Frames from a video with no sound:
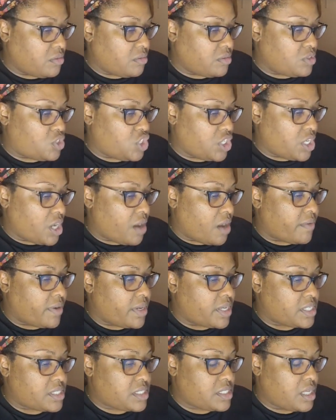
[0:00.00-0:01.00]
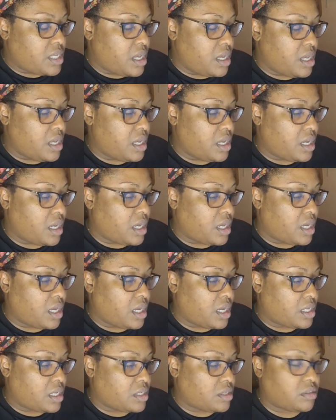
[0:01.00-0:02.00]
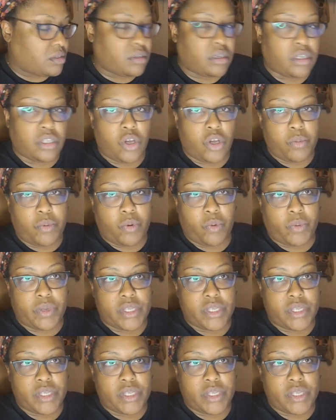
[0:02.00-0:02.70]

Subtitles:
GRS Global